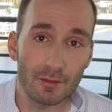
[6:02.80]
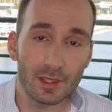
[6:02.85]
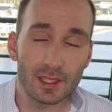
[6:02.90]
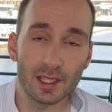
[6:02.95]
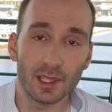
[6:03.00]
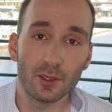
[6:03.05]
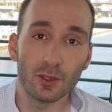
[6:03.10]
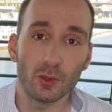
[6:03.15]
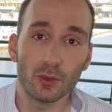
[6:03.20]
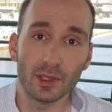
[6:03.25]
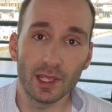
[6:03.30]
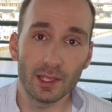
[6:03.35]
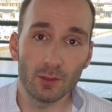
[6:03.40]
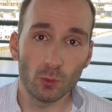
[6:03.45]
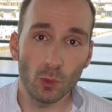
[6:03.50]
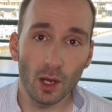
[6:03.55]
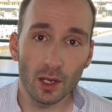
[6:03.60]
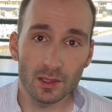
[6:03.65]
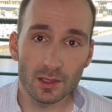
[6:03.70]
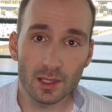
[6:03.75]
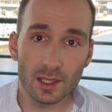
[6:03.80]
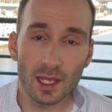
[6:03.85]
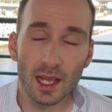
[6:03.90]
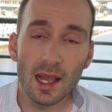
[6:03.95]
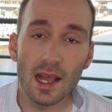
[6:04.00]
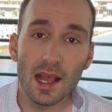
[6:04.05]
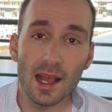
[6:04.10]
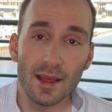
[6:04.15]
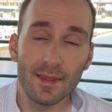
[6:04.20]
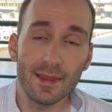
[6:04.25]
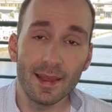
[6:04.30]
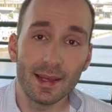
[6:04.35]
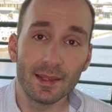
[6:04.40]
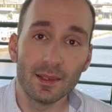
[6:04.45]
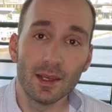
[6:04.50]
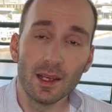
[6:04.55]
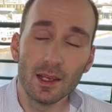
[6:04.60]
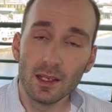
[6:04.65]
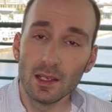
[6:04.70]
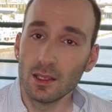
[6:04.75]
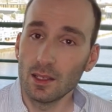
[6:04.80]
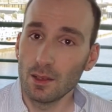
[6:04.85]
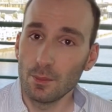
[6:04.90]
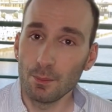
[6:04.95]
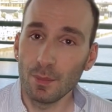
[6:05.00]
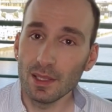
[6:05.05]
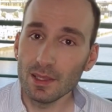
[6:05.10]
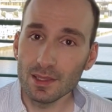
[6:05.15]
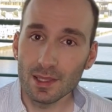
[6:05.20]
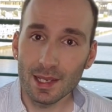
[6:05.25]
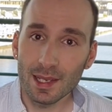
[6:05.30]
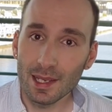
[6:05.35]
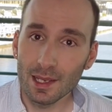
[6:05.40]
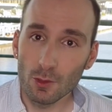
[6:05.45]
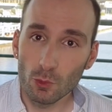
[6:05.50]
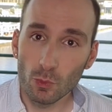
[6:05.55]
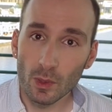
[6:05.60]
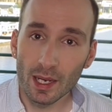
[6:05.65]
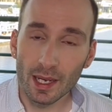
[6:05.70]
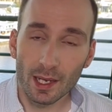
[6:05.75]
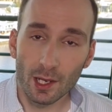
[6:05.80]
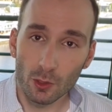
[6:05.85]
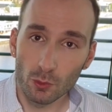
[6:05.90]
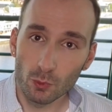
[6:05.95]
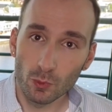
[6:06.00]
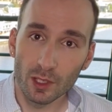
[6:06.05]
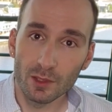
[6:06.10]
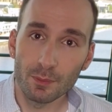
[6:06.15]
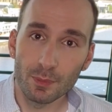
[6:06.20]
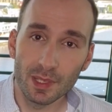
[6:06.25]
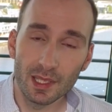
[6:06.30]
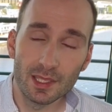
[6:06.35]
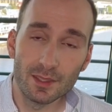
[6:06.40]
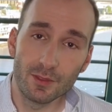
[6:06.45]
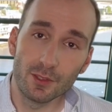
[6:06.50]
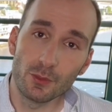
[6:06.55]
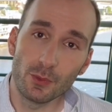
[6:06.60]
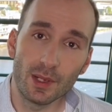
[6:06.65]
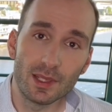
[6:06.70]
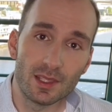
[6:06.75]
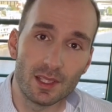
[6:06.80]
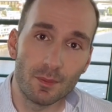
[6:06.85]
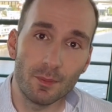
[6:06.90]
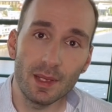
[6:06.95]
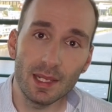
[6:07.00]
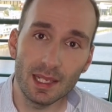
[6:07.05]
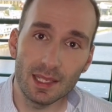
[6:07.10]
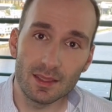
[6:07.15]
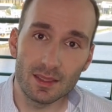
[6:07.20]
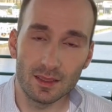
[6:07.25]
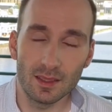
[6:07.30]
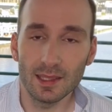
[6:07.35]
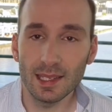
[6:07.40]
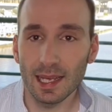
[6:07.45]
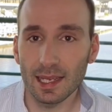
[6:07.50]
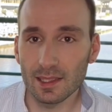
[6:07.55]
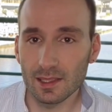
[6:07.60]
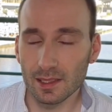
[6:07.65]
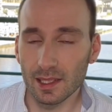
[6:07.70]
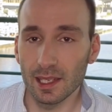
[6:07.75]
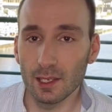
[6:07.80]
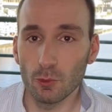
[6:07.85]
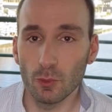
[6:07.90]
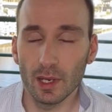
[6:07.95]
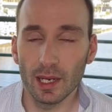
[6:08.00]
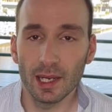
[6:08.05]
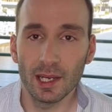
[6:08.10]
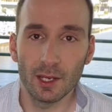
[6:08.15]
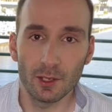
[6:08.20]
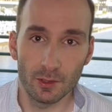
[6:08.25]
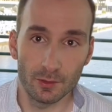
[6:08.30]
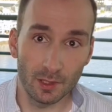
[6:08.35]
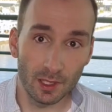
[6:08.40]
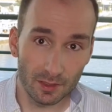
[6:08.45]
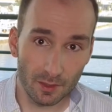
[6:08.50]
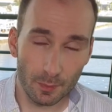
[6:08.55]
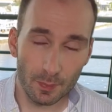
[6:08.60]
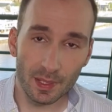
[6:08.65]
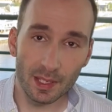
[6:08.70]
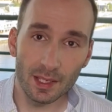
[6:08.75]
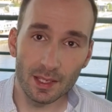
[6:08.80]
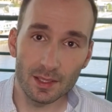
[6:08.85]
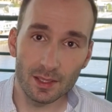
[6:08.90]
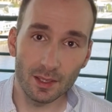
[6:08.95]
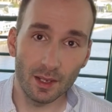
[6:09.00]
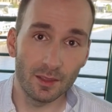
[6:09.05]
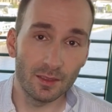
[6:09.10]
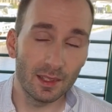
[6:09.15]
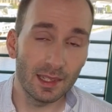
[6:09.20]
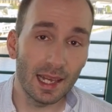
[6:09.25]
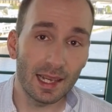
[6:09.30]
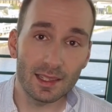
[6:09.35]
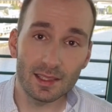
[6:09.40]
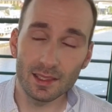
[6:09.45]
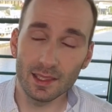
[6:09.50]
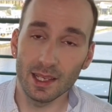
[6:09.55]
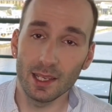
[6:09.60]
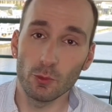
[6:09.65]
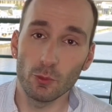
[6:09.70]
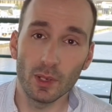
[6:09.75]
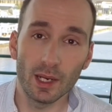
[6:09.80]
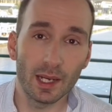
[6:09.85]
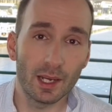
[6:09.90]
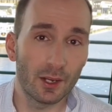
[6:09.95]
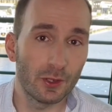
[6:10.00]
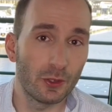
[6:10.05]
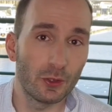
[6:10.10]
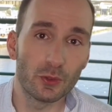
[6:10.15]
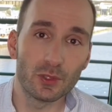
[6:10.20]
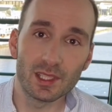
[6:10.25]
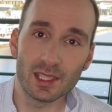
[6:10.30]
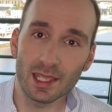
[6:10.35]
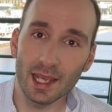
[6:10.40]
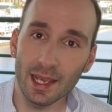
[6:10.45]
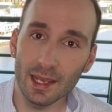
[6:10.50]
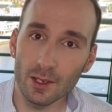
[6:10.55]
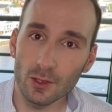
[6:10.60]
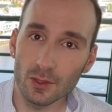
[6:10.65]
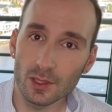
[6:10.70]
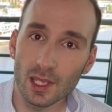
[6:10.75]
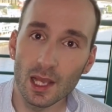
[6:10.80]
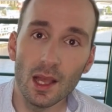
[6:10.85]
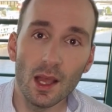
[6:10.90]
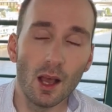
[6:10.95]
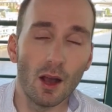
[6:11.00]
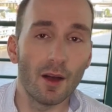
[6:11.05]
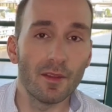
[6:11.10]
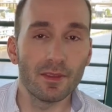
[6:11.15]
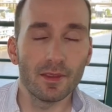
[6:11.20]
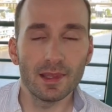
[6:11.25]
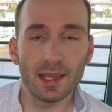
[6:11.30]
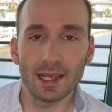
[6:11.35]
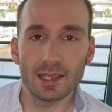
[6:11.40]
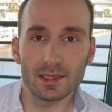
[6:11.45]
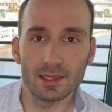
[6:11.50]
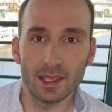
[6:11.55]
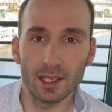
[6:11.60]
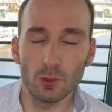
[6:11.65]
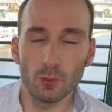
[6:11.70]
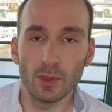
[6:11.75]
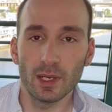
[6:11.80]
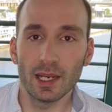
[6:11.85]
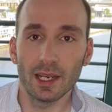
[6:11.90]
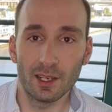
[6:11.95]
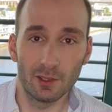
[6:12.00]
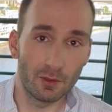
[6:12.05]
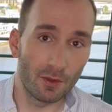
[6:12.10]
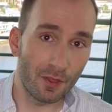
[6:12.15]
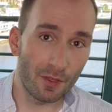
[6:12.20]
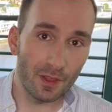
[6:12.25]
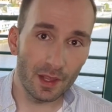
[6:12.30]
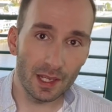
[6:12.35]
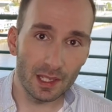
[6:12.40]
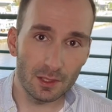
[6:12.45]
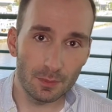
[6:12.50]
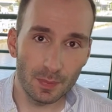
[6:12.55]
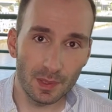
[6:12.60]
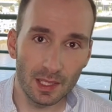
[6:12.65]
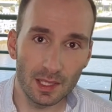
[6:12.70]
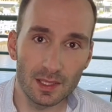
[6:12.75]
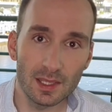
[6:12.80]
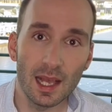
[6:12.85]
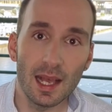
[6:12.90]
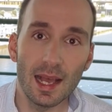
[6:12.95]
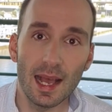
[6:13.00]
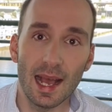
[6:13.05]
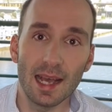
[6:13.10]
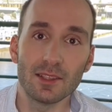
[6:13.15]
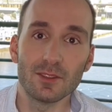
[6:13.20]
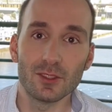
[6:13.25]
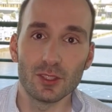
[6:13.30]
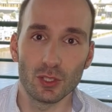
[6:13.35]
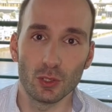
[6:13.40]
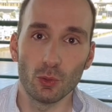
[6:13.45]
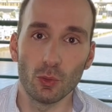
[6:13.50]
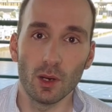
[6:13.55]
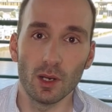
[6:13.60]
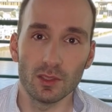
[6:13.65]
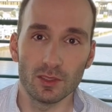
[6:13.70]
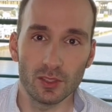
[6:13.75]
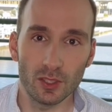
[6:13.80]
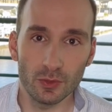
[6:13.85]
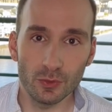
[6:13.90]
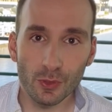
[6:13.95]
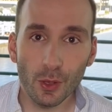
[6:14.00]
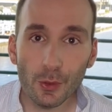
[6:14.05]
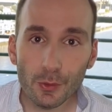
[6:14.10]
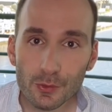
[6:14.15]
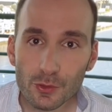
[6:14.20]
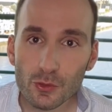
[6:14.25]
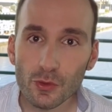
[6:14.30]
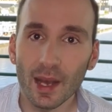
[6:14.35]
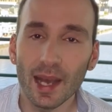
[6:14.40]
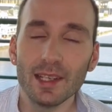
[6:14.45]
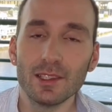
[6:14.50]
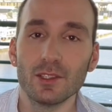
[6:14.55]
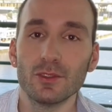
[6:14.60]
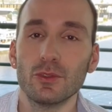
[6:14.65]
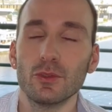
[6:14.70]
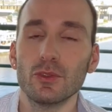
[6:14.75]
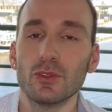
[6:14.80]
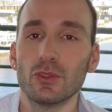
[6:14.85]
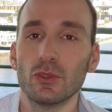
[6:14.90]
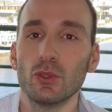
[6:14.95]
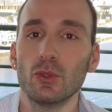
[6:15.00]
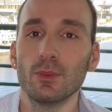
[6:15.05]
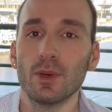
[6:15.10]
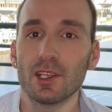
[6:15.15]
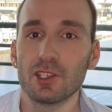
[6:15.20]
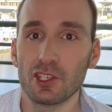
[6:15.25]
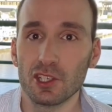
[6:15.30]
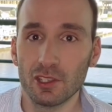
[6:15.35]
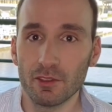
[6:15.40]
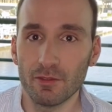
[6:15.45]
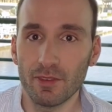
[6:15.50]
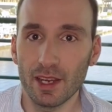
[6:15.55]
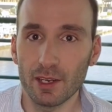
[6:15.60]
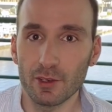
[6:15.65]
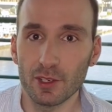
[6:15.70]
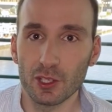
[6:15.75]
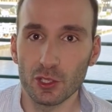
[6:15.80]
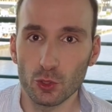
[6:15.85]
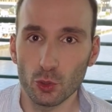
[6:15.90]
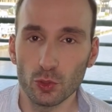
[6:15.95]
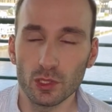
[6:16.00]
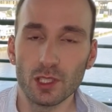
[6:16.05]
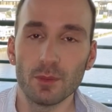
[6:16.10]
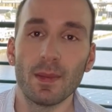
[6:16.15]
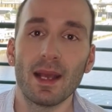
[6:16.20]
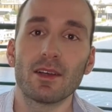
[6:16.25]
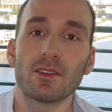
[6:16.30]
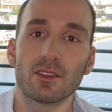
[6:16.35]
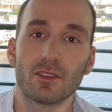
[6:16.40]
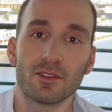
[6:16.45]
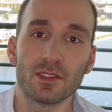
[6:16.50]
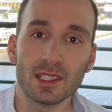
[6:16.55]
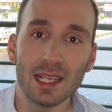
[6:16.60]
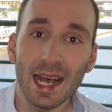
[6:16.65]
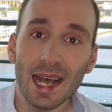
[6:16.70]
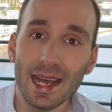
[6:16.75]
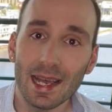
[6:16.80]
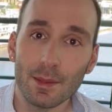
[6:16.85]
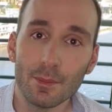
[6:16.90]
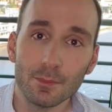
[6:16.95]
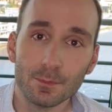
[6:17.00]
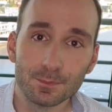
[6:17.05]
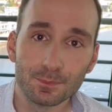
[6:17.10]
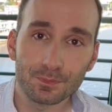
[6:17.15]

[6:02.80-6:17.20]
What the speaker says: single day once, then Monday, work on one piece for 20 minutes, the next day work on another piece, on the next day work on your scales, on the next day work on a third piece, and so on. So don't try to do too much in a very short amount of time,